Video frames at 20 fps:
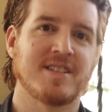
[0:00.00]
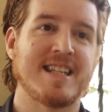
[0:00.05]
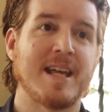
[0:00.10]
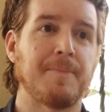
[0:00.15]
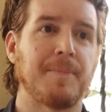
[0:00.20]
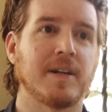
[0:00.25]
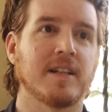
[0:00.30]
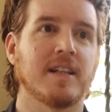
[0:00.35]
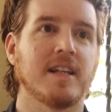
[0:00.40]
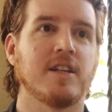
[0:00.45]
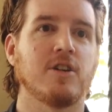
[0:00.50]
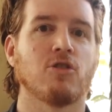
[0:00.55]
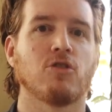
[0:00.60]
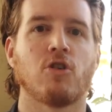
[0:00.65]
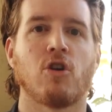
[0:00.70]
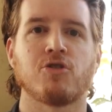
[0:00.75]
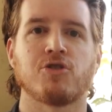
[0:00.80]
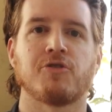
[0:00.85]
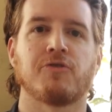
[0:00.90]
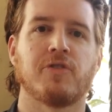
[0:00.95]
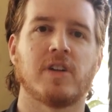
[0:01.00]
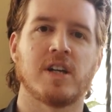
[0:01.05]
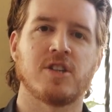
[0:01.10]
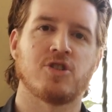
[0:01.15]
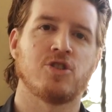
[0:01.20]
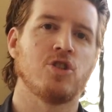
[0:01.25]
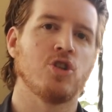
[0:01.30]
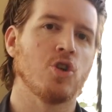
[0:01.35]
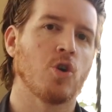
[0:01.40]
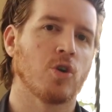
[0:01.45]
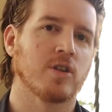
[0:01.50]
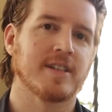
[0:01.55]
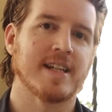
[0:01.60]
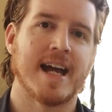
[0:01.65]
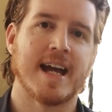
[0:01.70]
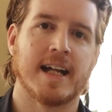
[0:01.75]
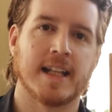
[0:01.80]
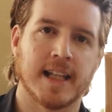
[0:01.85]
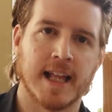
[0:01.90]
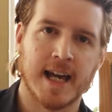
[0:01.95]
Typically, your larger flights, New York to
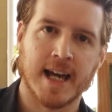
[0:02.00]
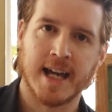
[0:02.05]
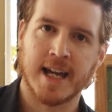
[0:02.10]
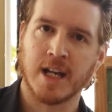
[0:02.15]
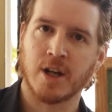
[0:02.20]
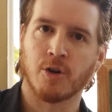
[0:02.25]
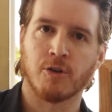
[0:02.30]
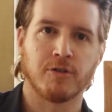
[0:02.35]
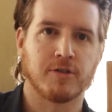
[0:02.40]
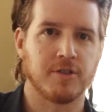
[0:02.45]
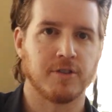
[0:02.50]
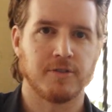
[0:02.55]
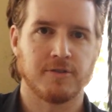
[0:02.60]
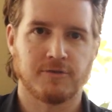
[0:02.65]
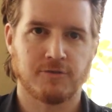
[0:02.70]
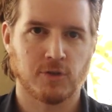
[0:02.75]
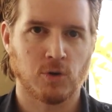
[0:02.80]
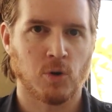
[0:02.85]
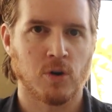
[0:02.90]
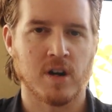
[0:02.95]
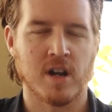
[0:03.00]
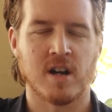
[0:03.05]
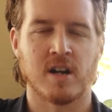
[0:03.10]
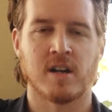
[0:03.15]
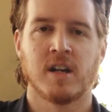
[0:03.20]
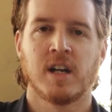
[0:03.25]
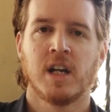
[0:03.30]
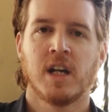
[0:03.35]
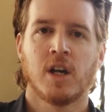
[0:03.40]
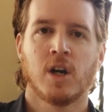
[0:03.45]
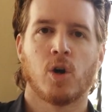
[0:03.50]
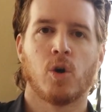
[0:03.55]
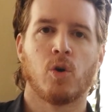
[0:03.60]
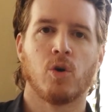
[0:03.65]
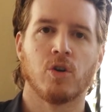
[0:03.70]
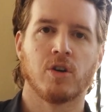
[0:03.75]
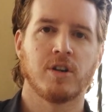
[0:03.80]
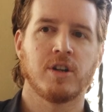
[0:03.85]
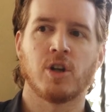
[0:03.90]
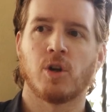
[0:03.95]
LA or to Florida,
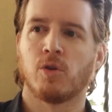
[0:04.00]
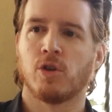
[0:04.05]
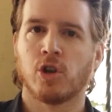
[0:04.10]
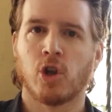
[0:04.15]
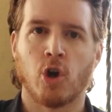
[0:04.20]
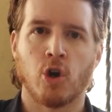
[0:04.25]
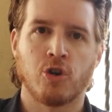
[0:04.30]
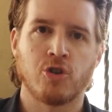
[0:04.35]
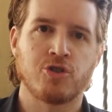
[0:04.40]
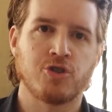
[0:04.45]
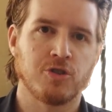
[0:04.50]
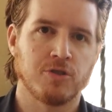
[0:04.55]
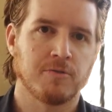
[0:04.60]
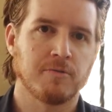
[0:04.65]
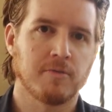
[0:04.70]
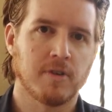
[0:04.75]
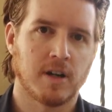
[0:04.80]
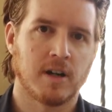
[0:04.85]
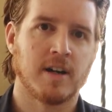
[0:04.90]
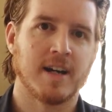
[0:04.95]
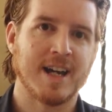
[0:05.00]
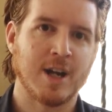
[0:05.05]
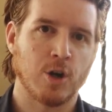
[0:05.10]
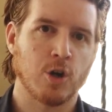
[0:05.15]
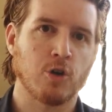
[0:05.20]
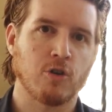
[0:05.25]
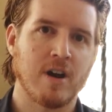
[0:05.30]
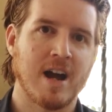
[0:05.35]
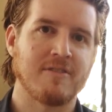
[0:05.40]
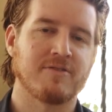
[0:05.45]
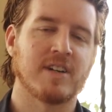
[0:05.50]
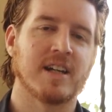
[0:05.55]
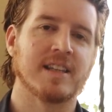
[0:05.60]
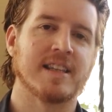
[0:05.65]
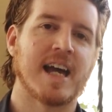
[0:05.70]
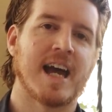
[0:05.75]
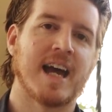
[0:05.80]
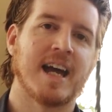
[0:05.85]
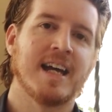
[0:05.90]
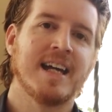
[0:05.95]
or larger aircraft like
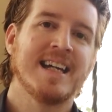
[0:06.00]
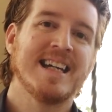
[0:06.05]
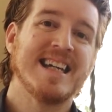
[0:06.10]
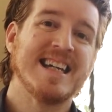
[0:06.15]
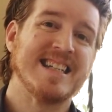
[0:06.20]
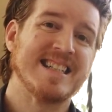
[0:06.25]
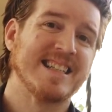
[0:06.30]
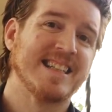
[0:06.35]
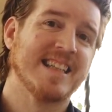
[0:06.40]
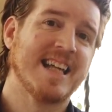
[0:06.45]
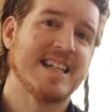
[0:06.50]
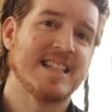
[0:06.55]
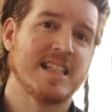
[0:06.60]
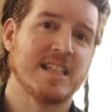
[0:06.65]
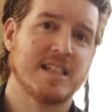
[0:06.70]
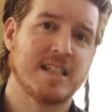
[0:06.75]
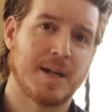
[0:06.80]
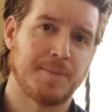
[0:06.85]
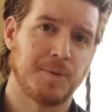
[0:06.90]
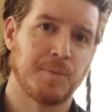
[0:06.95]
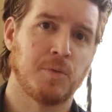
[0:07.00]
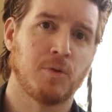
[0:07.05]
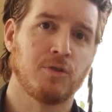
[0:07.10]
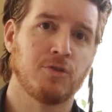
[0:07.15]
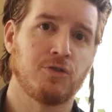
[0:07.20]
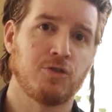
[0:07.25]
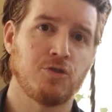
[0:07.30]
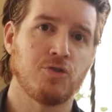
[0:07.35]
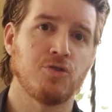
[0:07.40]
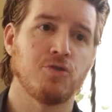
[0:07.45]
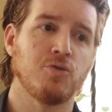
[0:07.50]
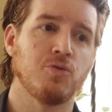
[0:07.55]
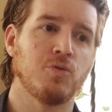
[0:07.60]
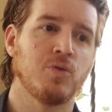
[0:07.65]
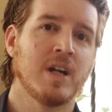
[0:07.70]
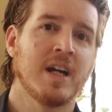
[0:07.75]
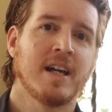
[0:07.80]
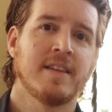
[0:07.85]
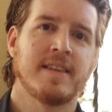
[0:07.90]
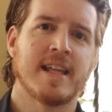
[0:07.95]
that, is less susceptible to
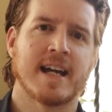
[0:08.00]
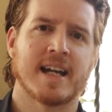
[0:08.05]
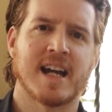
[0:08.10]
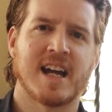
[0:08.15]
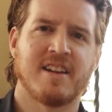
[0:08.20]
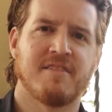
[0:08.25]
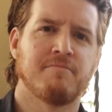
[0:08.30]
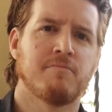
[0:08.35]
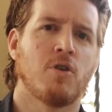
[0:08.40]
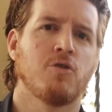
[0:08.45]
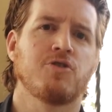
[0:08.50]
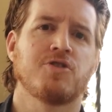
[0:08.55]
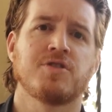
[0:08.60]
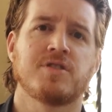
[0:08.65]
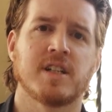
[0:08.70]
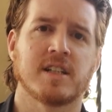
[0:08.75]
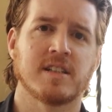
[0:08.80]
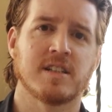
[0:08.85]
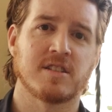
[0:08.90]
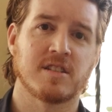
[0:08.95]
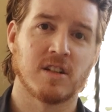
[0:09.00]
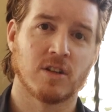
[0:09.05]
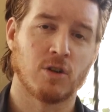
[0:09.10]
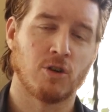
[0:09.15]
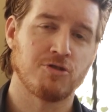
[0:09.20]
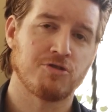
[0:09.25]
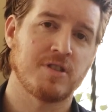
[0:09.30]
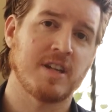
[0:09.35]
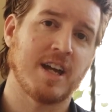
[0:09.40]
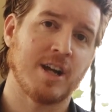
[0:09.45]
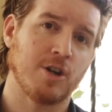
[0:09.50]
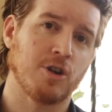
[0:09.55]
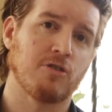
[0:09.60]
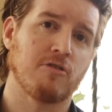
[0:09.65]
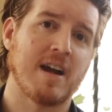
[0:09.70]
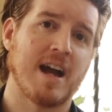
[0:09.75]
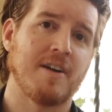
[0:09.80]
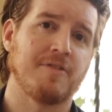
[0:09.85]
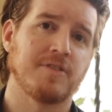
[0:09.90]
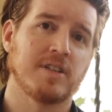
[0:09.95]
that kind of motion sickness. The larger the
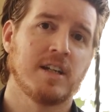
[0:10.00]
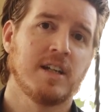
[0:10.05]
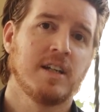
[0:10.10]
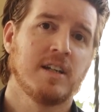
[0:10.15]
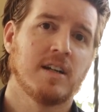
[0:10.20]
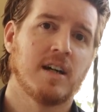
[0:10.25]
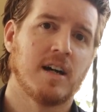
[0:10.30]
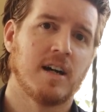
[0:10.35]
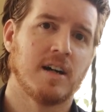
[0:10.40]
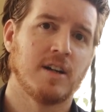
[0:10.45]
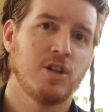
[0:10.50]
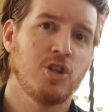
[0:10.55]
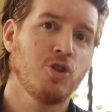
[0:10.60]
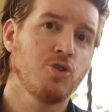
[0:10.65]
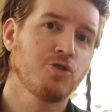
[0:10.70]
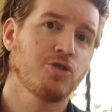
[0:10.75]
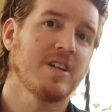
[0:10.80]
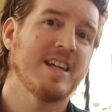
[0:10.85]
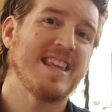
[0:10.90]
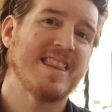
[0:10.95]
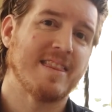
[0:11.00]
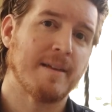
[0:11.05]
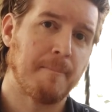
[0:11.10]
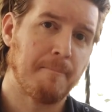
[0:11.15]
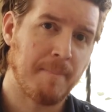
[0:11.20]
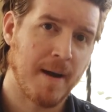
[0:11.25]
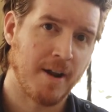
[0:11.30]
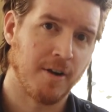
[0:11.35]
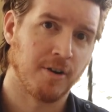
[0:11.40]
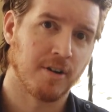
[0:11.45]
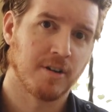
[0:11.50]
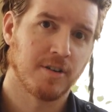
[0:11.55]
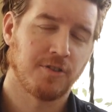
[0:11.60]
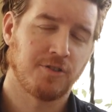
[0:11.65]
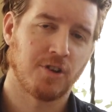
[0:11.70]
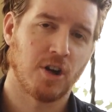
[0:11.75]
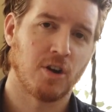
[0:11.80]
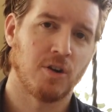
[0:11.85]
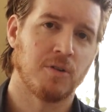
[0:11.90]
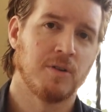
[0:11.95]
aircraft, usually the better.
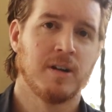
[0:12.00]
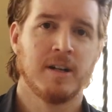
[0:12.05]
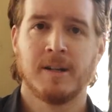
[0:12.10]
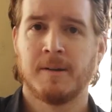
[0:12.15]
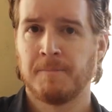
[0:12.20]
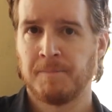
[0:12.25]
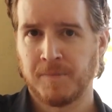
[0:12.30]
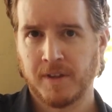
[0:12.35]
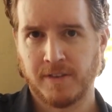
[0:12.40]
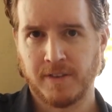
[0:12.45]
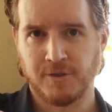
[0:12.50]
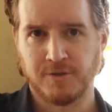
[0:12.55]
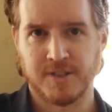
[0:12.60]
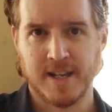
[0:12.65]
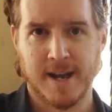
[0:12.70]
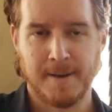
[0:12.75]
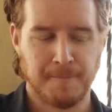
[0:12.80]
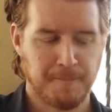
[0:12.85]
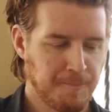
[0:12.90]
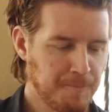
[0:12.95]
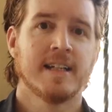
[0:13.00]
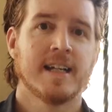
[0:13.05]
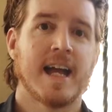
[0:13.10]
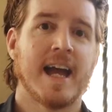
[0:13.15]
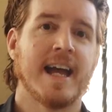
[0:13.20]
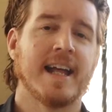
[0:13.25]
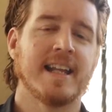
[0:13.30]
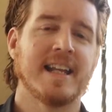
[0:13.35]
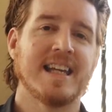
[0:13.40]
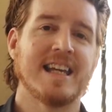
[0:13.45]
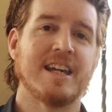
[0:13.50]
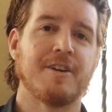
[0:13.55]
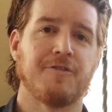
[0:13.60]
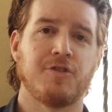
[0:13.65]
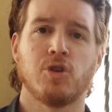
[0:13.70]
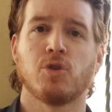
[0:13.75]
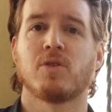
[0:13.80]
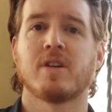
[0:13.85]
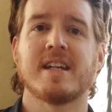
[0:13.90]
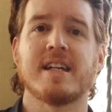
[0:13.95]
So there's that. And if
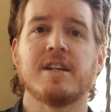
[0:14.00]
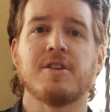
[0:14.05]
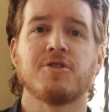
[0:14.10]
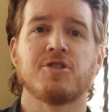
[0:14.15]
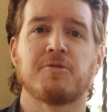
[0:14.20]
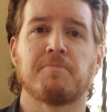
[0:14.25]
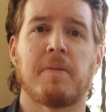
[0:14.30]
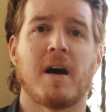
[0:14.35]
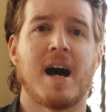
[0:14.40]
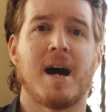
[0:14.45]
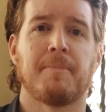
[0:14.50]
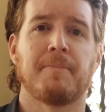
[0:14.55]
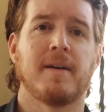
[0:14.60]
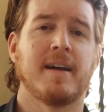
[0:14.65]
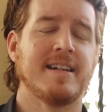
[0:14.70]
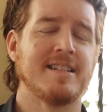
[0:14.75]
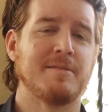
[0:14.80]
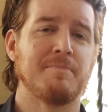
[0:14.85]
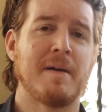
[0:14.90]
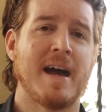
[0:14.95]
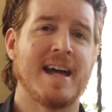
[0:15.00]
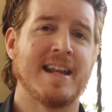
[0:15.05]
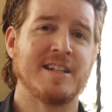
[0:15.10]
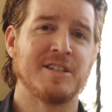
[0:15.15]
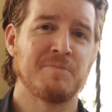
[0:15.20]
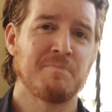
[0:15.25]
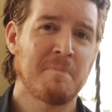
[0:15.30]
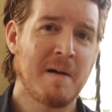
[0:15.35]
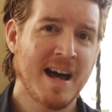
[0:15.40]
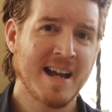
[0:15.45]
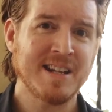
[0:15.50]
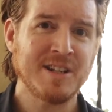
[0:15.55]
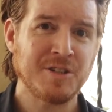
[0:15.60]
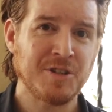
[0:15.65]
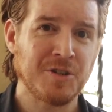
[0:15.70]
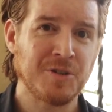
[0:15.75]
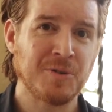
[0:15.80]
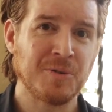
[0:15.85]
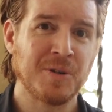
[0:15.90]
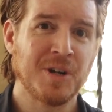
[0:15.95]
your ears pop as bad as mine
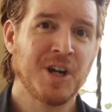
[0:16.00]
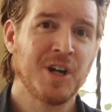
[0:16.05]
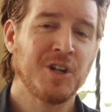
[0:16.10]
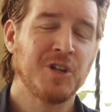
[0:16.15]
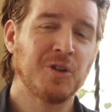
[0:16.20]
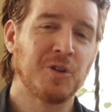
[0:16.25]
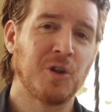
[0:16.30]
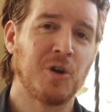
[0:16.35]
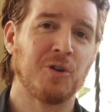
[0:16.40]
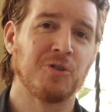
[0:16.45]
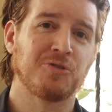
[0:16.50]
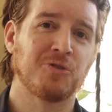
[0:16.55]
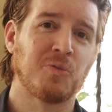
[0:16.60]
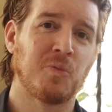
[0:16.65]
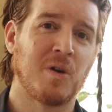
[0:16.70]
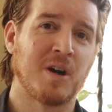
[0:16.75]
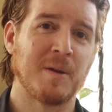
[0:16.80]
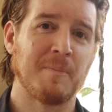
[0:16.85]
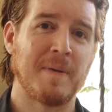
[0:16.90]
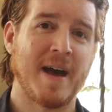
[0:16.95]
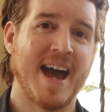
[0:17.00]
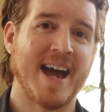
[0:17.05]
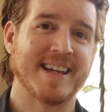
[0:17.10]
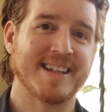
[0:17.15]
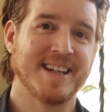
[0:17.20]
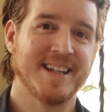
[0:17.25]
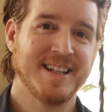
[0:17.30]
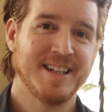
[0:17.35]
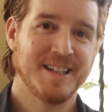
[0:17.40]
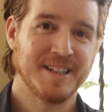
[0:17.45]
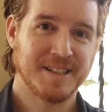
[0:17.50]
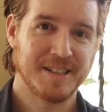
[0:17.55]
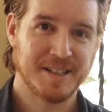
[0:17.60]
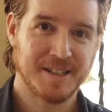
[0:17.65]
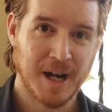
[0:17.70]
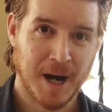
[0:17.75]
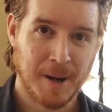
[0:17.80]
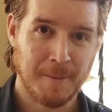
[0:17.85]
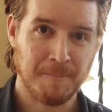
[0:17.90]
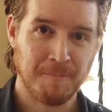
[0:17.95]
do, you'll also want to pack
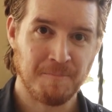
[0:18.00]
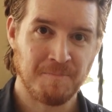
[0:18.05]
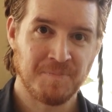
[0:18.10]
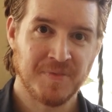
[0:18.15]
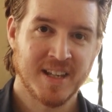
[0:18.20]
gum.